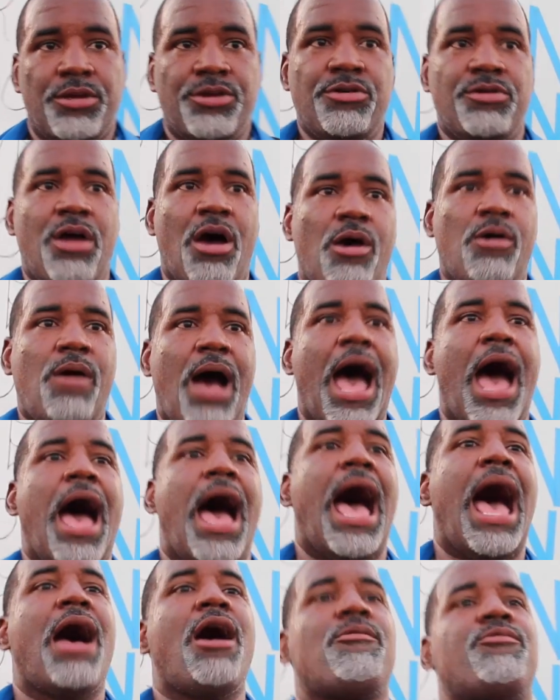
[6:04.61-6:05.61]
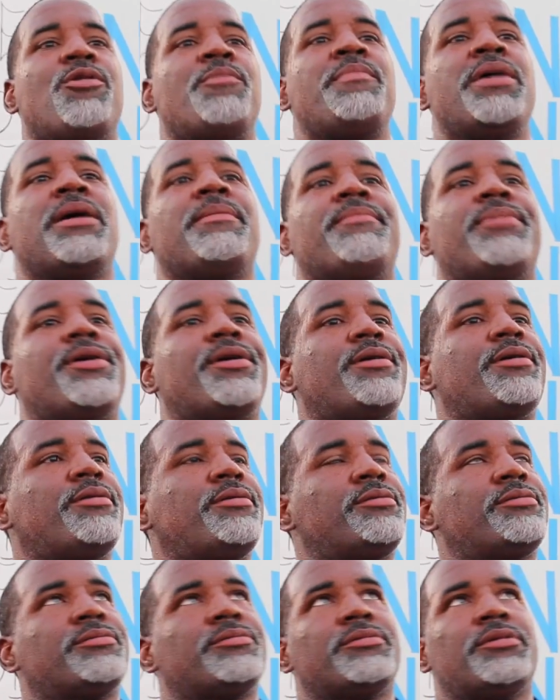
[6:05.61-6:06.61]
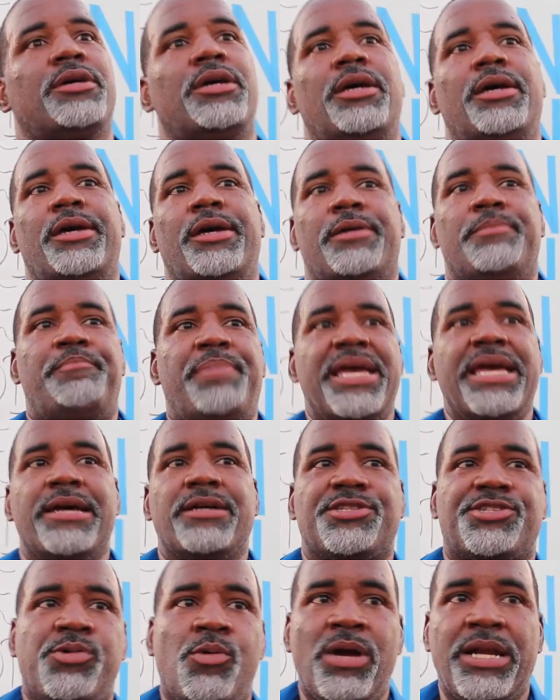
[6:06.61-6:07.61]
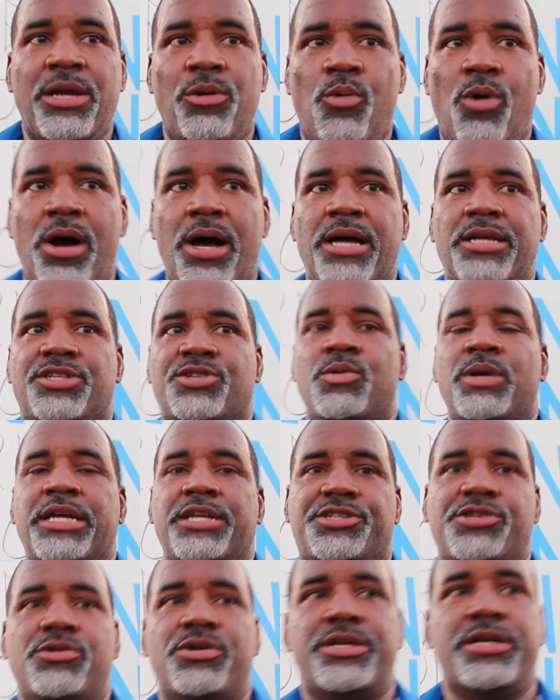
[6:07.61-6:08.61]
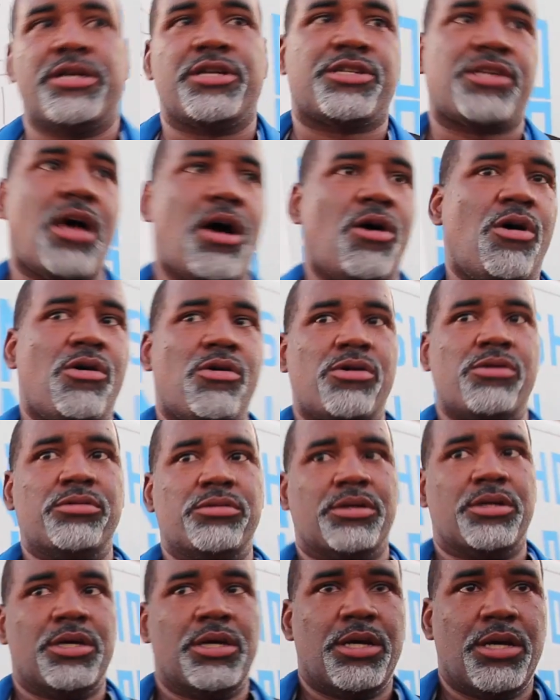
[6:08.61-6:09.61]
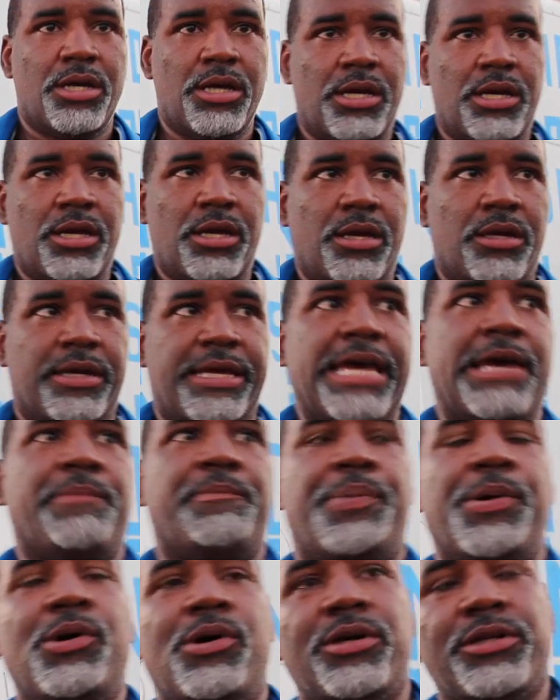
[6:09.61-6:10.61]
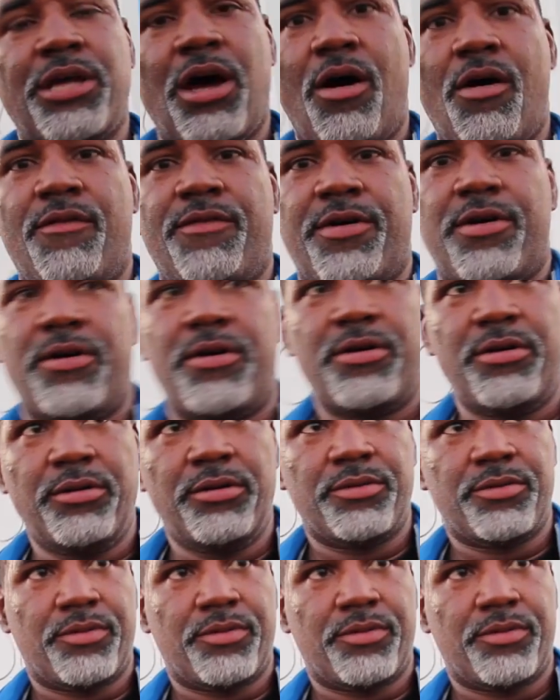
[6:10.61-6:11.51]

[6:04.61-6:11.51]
You know, I remember being 21, 22 years old, getting pulled over